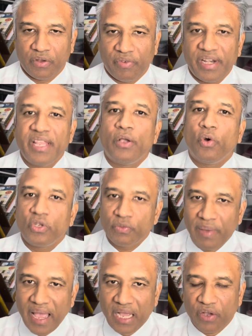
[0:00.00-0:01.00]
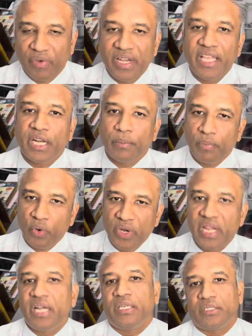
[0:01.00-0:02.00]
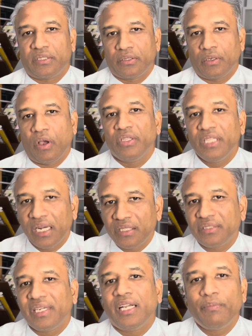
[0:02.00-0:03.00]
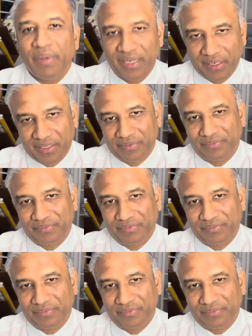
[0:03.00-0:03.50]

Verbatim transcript: when he goes back, when he repudiates on that statement